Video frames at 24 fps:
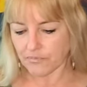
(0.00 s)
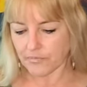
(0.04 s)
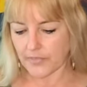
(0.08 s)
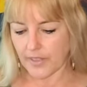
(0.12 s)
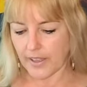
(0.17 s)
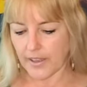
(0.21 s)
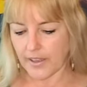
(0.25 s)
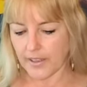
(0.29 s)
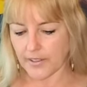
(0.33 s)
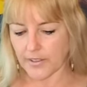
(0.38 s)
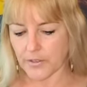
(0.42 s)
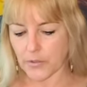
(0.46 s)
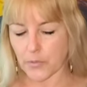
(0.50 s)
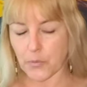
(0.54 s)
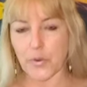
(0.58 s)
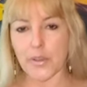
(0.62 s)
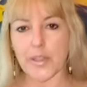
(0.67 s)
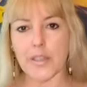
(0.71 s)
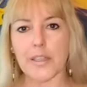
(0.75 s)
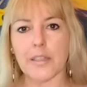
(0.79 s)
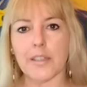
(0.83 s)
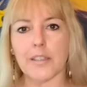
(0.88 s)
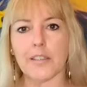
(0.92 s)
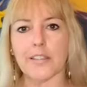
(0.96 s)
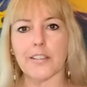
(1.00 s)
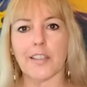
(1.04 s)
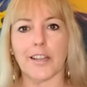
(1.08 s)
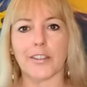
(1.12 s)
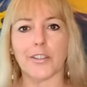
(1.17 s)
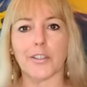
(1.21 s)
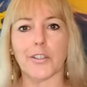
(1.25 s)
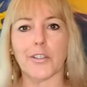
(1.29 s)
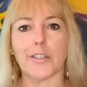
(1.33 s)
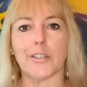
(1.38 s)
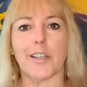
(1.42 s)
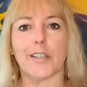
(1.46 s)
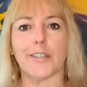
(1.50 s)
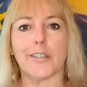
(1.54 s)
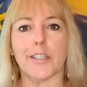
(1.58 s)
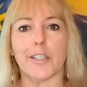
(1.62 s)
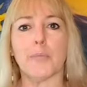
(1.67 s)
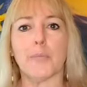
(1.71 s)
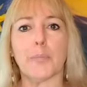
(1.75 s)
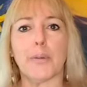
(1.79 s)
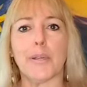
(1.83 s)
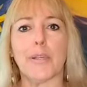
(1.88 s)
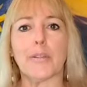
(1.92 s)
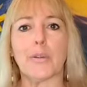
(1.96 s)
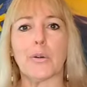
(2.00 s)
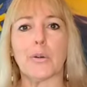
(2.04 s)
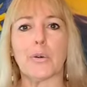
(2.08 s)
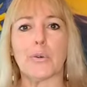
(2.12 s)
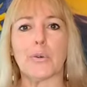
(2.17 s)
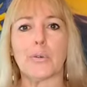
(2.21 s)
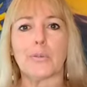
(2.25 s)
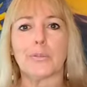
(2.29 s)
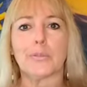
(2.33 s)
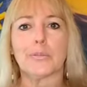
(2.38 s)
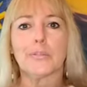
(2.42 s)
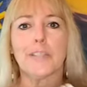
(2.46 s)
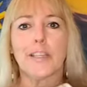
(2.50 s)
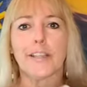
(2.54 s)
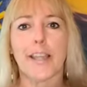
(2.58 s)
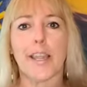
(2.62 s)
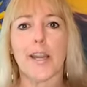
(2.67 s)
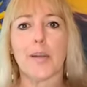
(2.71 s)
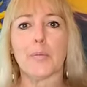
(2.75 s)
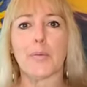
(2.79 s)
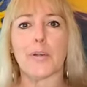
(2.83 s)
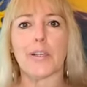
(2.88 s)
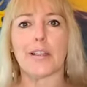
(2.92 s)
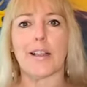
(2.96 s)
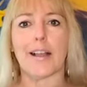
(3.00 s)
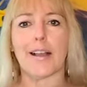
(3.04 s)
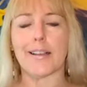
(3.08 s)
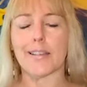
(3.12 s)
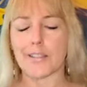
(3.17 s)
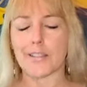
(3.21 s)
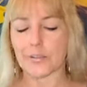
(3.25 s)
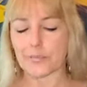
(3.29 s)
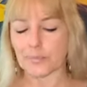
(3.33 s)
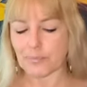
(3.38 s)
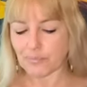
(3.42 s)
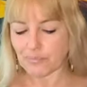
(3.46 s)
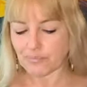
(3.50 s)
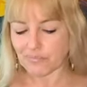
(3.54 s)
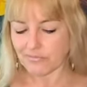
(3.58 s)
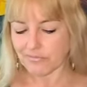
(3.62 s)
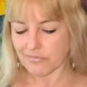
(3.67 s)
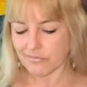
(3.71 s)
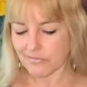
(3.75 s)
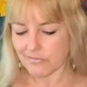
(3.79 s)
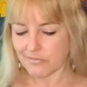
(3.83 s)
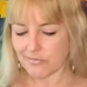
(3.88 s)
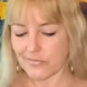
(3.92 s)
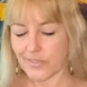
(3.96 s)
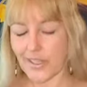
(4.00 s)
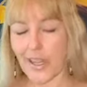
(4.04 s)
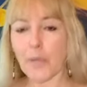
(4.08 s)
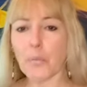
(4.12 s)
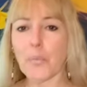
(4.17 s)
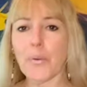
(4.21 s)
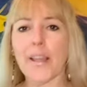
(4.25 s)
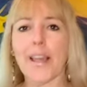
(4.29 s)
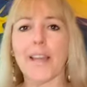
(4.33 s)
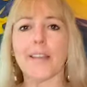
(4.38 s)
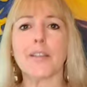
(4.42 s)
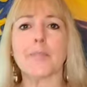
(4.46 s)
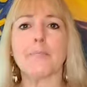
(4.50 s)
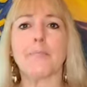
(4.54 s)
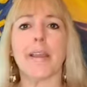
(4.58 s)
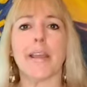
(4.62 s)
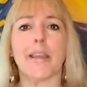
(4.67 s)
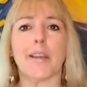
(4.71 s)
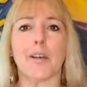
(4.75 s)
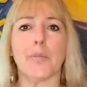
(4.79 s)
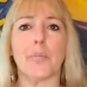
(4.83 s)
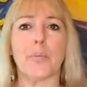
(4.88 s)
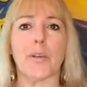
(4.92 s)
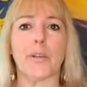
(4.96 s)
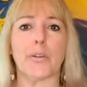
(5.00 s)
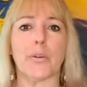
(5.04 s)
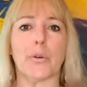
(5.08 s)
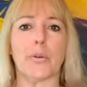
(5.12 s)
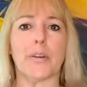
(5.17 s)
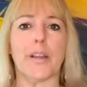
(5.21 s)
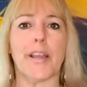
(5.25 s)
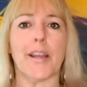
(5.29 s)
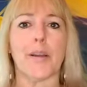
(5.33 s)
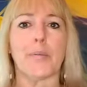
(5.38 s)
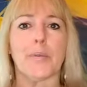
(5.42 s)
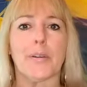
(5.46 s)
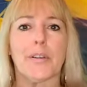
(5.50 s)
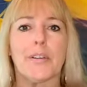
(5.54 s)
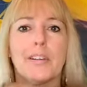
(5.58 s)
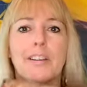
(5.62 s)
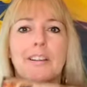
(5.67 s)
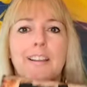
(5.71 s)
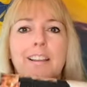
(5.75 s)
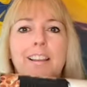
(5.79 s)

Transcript: and we I took I took a pinhole a camera class, and we had to make a pinhole camera.